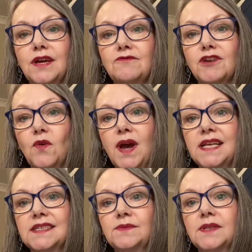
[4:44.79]

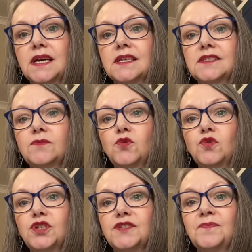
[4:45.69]
requests with custom
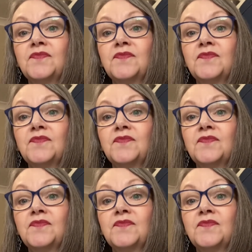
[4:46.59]
orders.